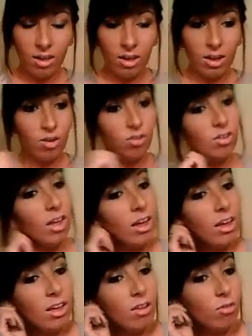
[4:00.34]
you just take
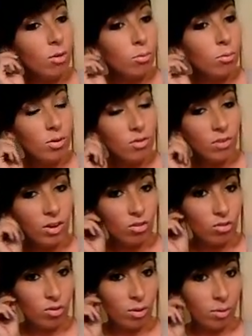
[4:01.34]
it, rub between your fingers,
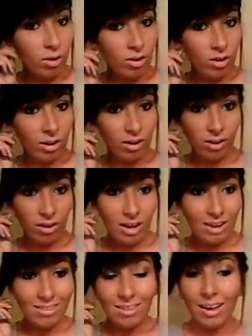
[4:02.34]
and rub it on your ear.
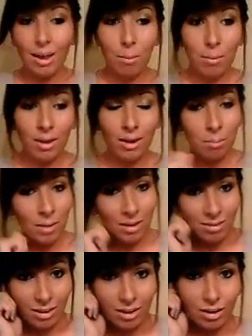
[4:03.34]
And it's like an
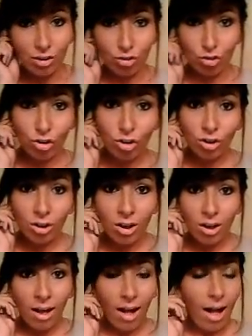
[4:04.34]
amazing conditioner.
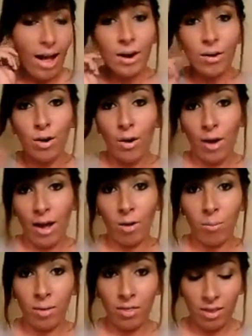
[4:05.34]
I don't know
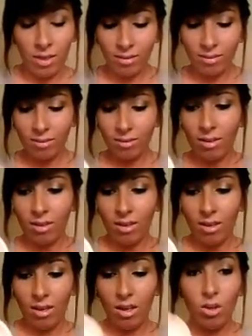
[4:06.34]
how, but this
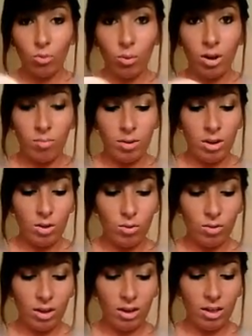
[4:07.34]
is what I've been
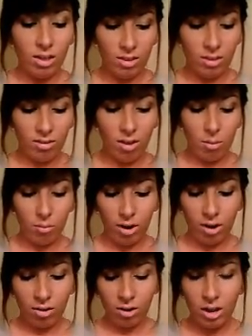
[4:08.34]
using this time
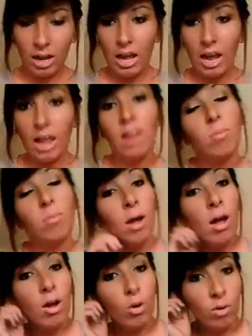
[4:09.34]
around. And it's
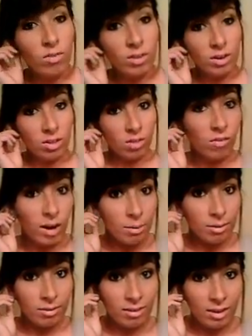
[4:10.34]
about equivalent to the
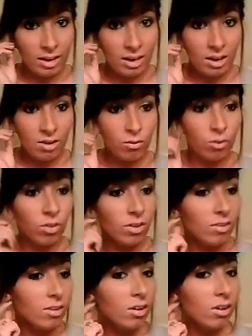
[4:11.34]
vitamin C for
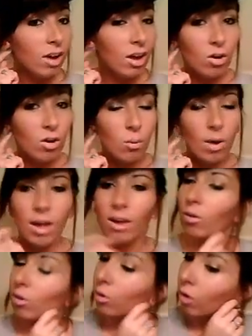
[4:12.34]
this ear. I don't know why I
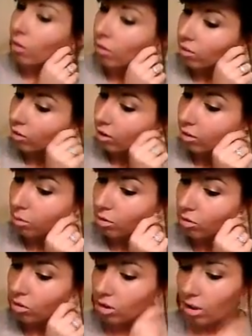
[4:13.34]
don't do it on this ear as
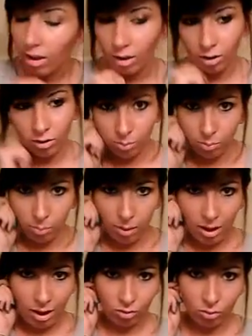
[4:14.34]
much. I guess my
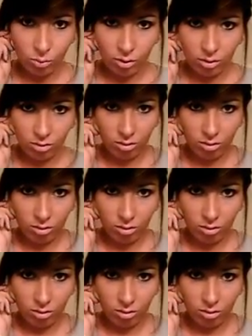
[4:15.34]
hair is always,